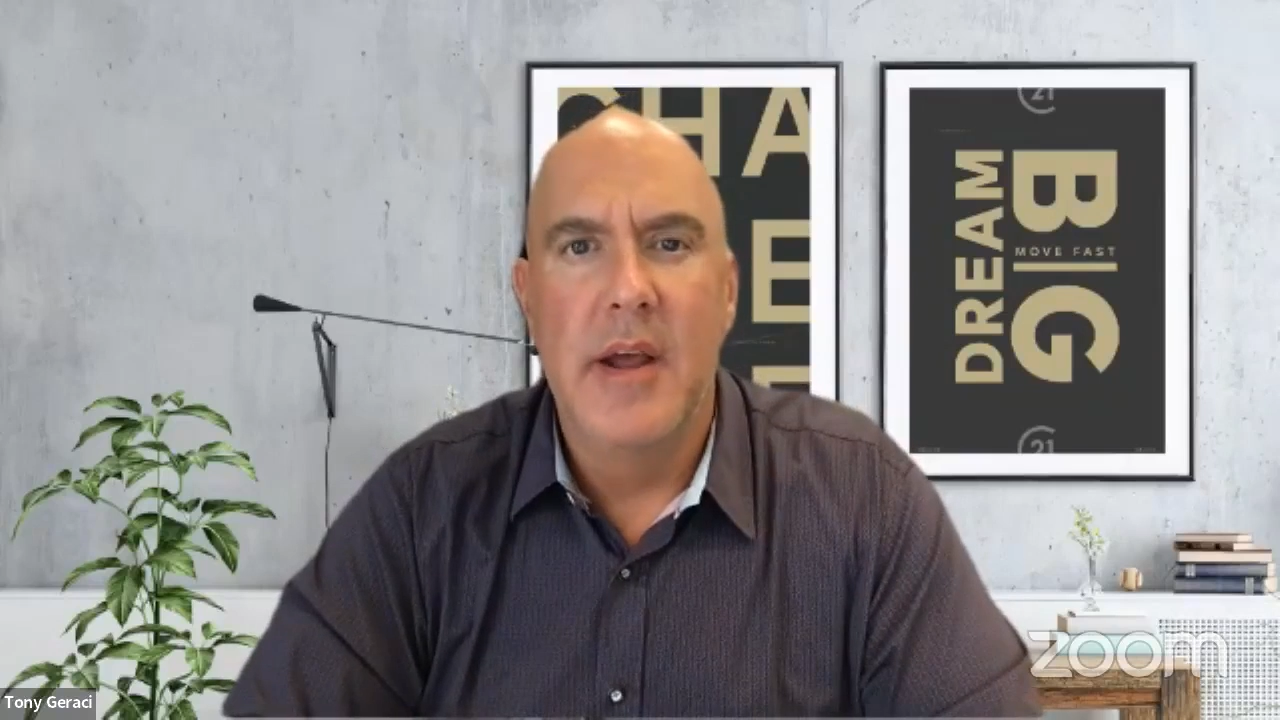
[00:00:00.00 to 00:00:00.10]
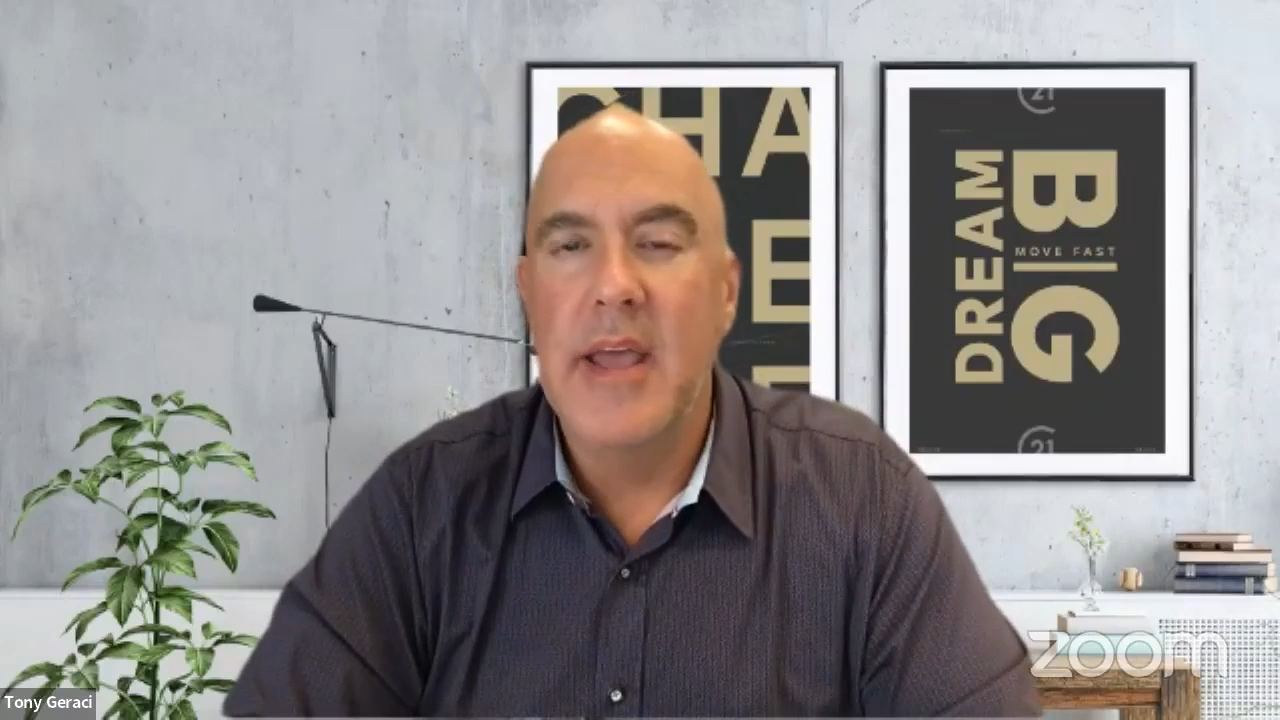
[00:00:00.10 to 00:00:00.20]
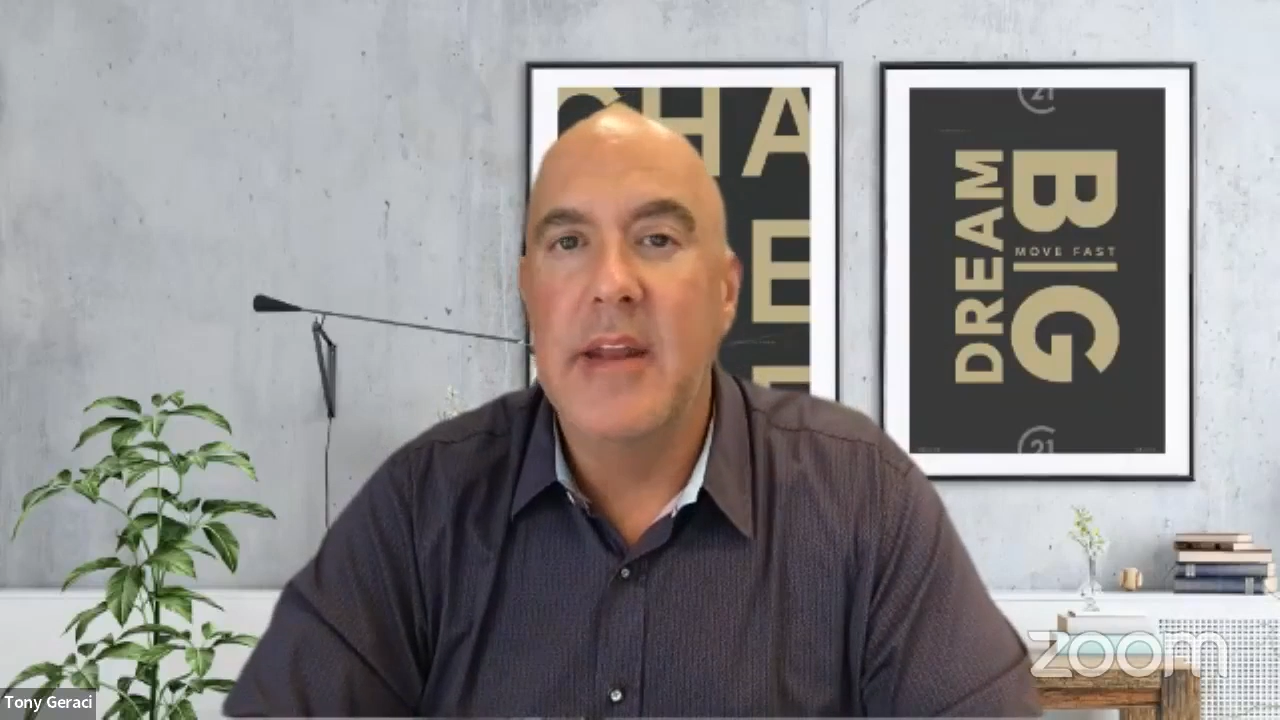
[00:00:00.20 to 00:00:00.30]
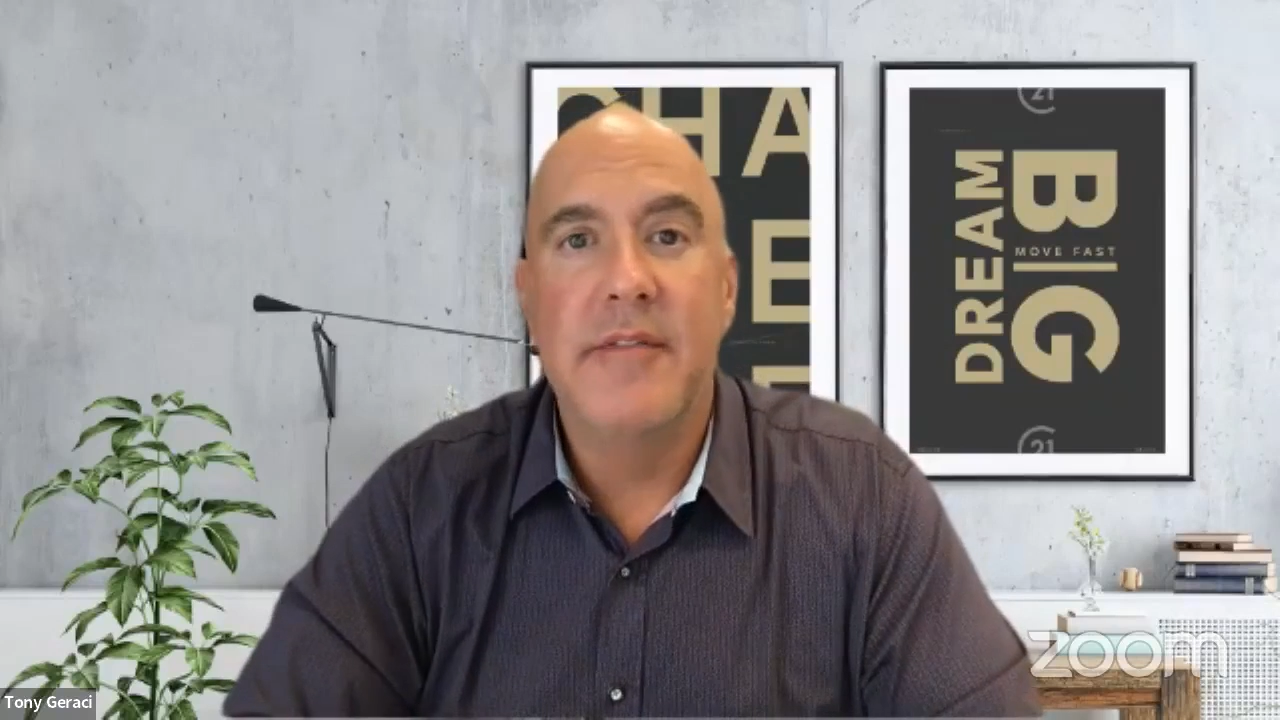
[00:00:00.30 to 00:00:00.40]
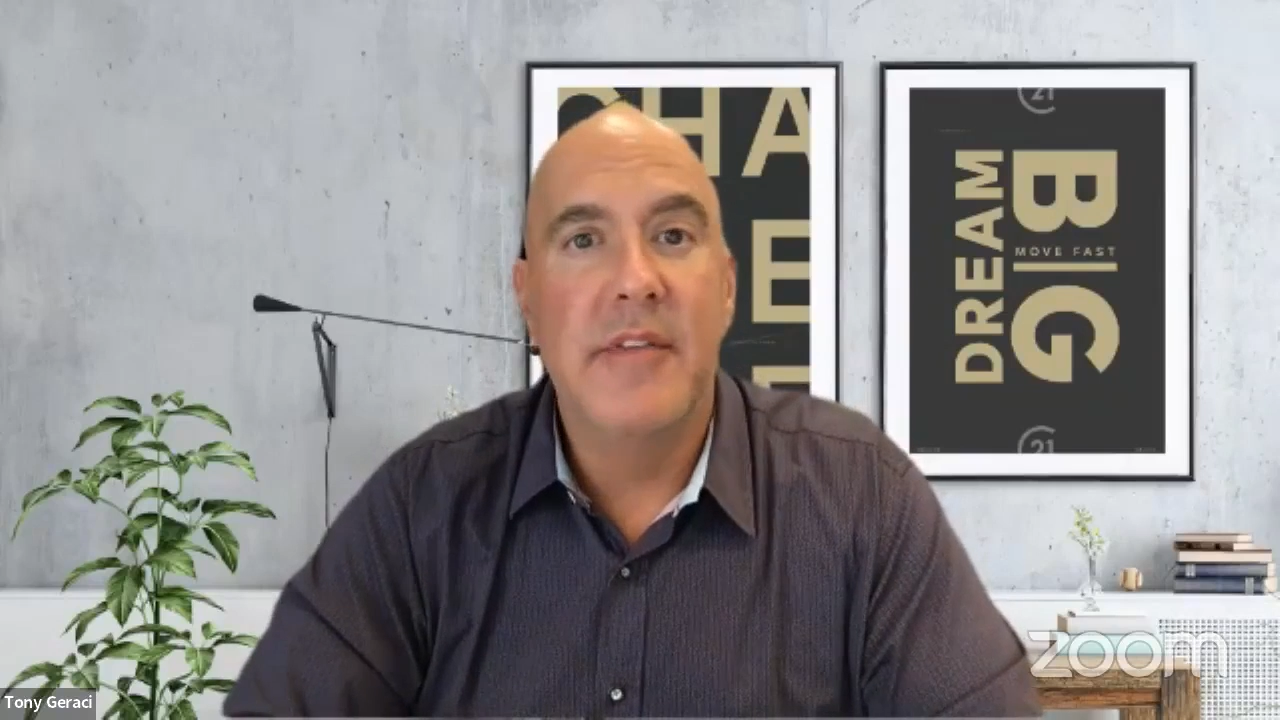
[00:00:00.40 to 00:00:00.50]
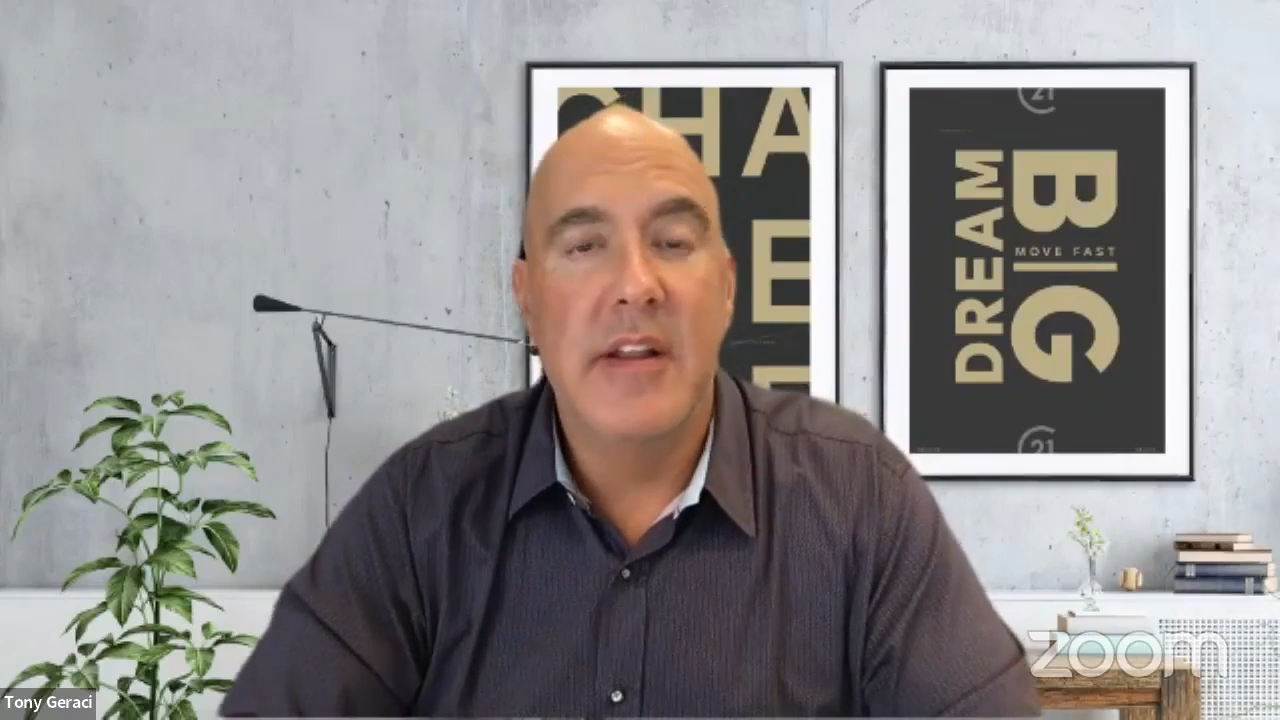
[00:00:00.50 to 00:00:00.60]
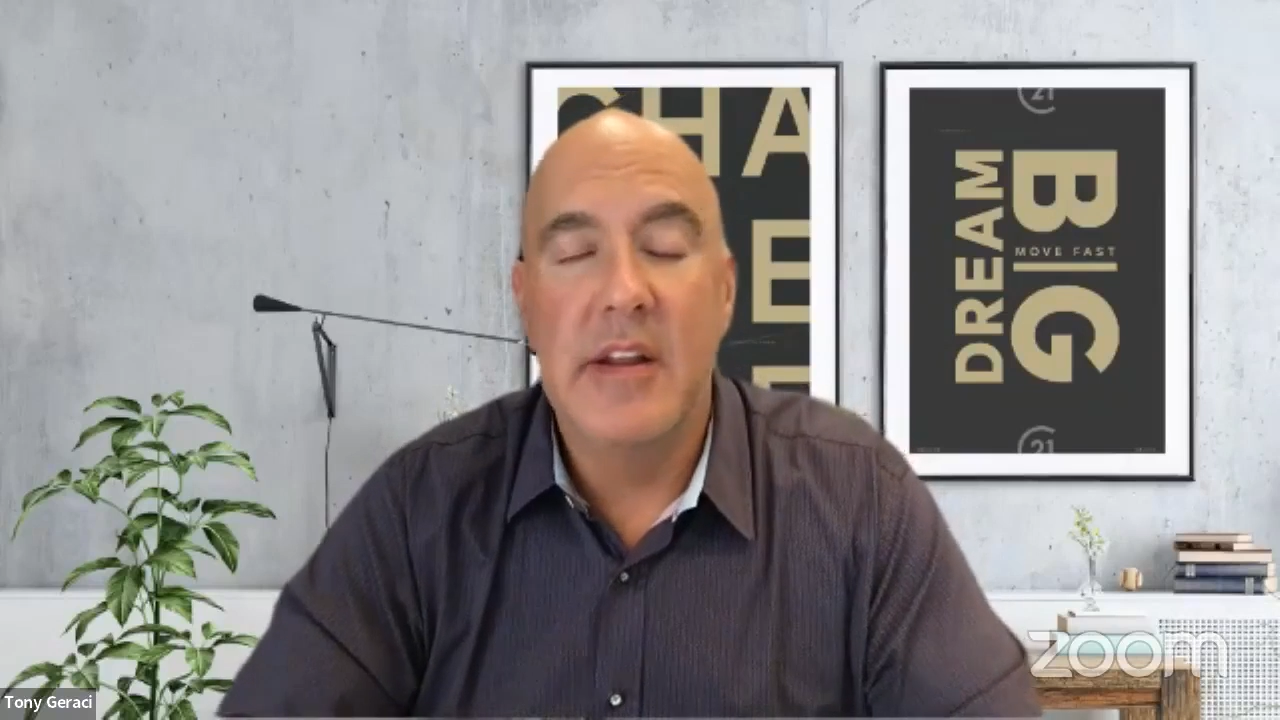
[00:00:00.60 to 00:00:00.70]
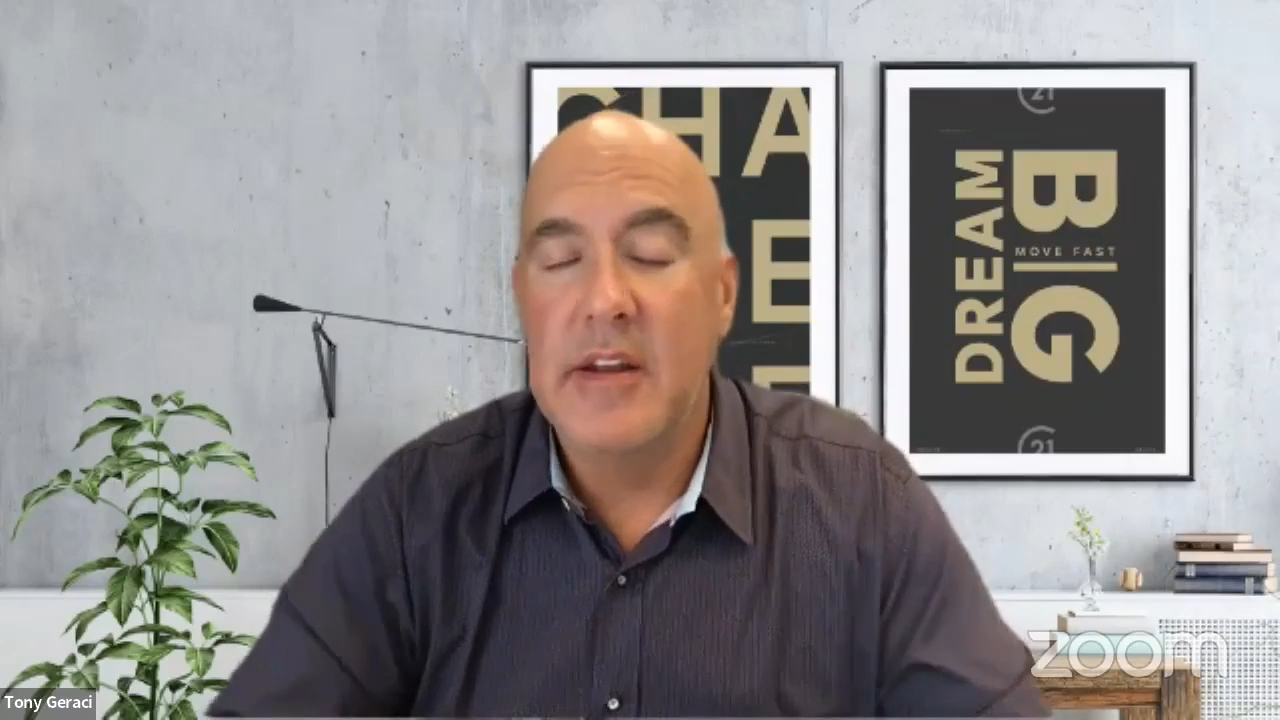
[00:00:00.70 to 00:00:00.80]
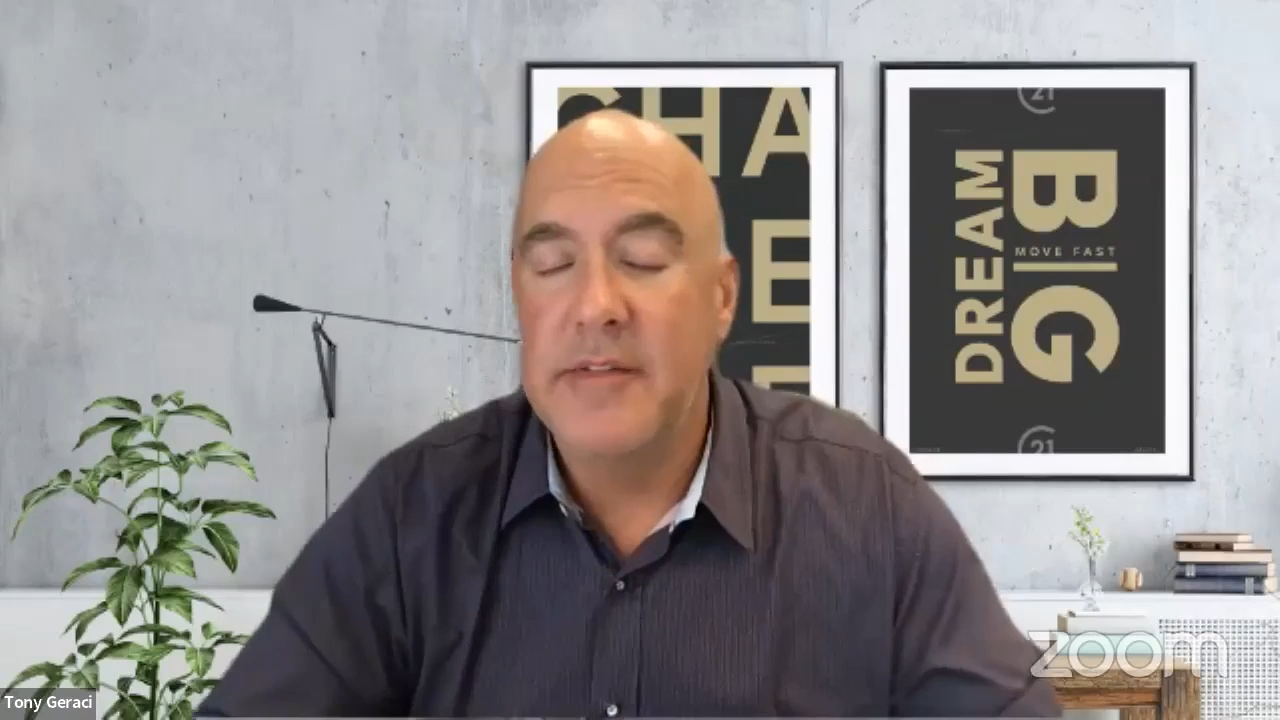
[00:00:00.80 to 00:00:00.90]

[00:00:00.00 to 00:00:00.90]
and if it and